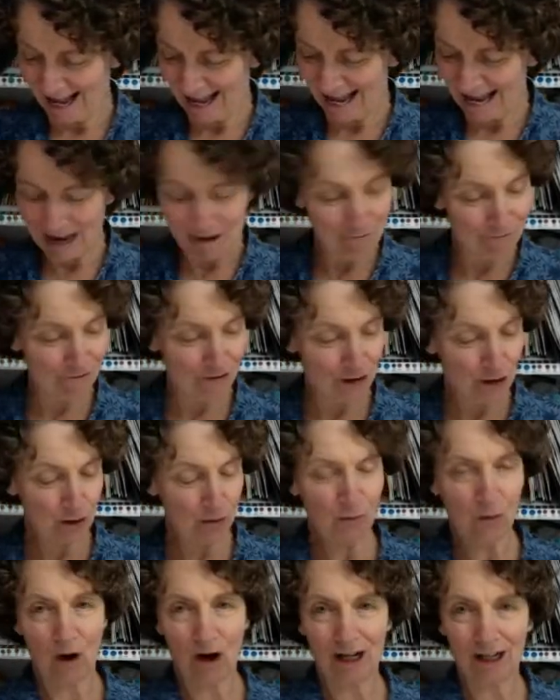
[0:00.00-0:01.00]
If you
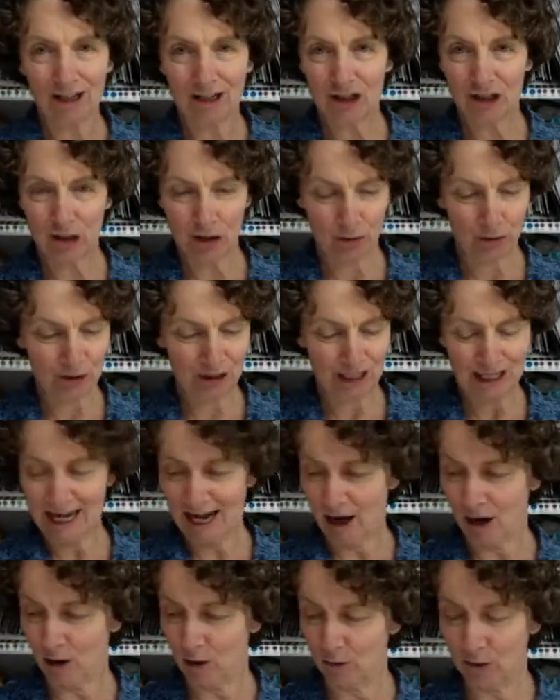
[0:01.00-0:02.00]
want to see
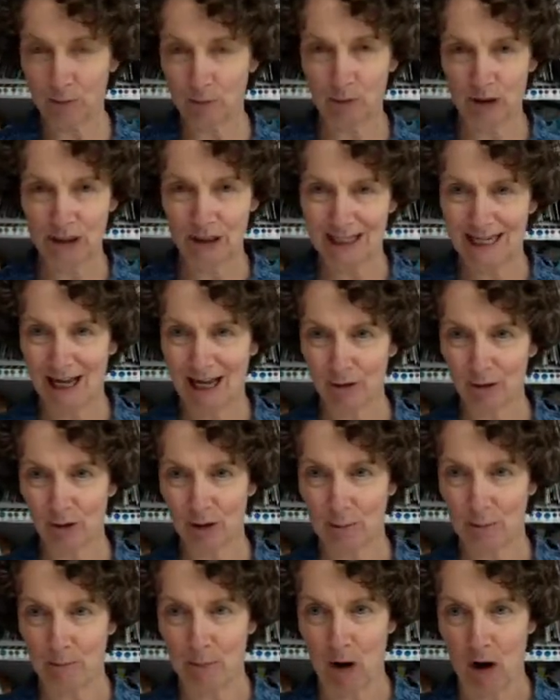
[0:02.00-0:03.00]
how to put together
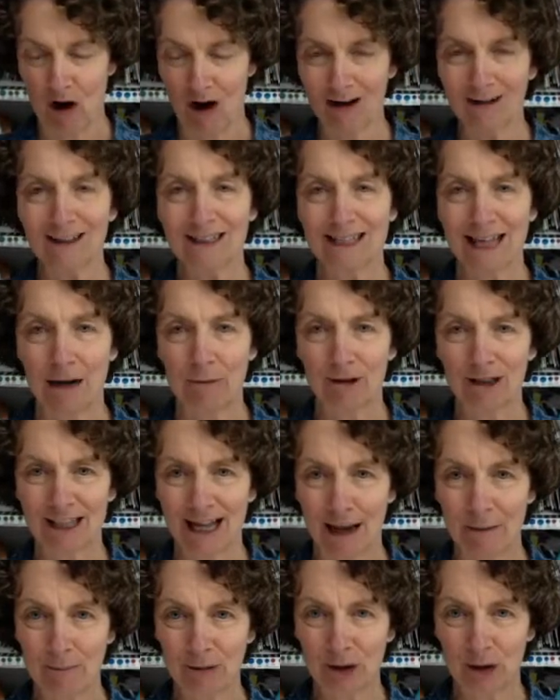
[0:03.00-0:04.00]
the box, that was
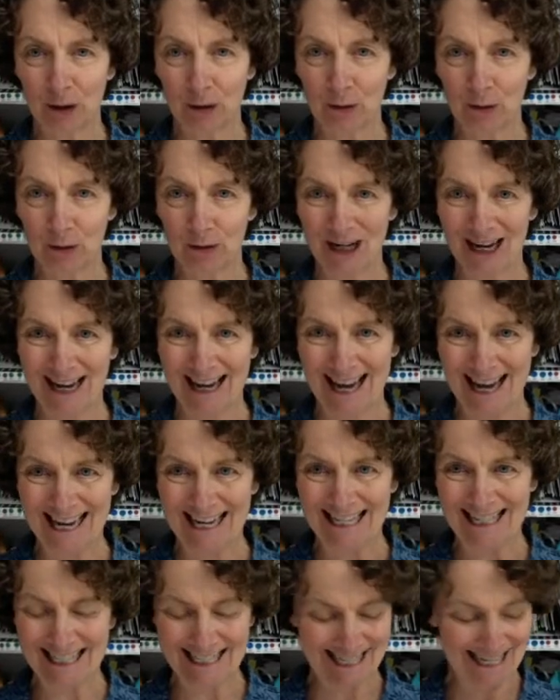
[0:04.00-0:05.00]
episode
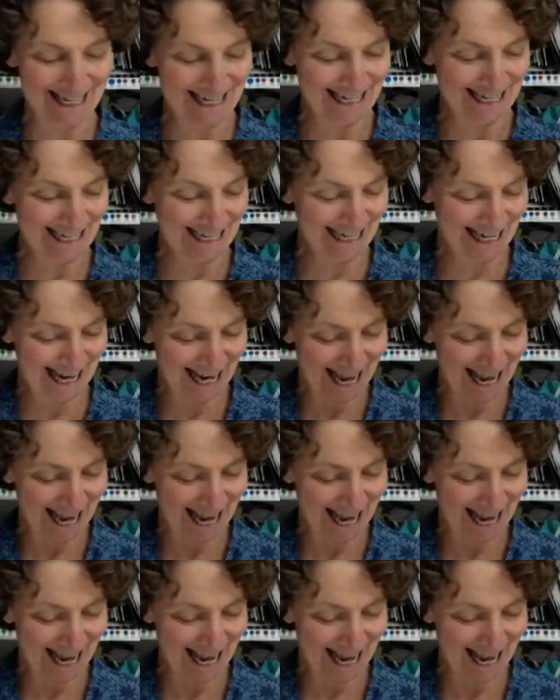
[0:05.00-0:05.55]
18.